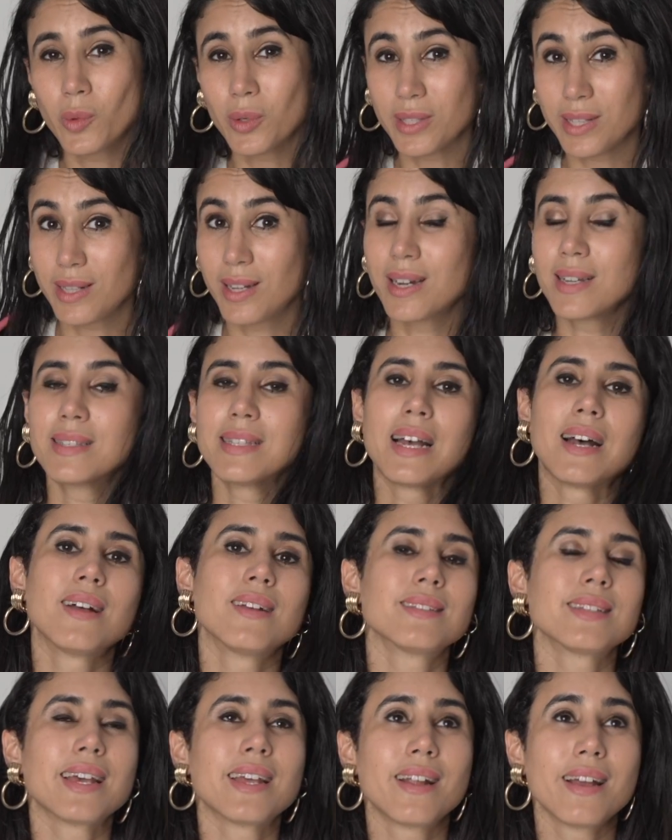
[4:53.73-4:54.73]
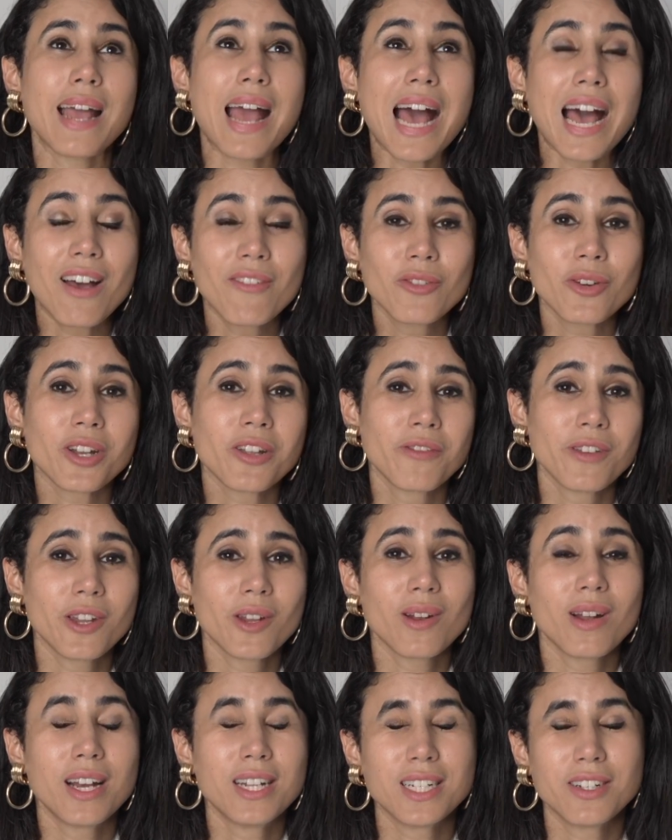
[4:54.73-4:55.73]
was lung sounds, and I have got a
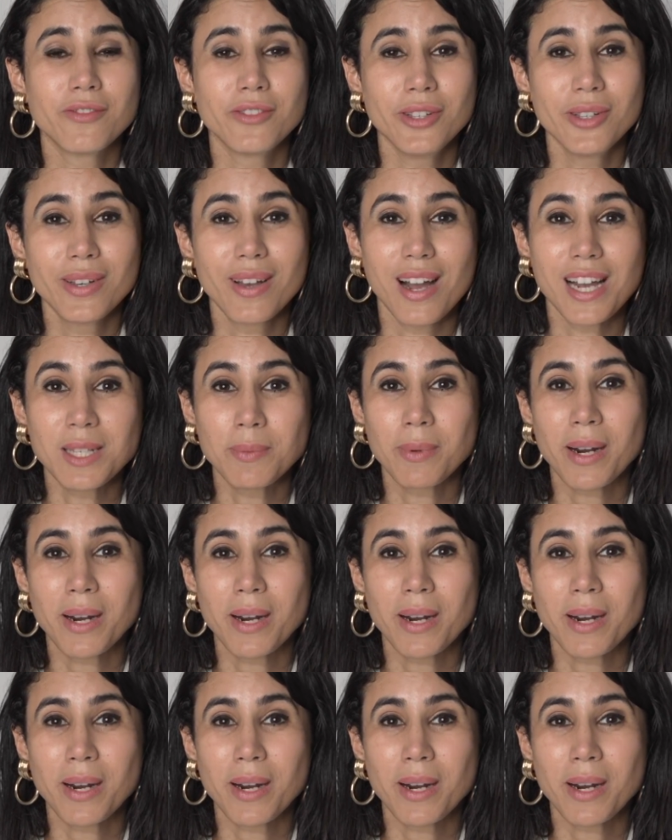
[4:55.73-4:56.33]
video lined up for you guys,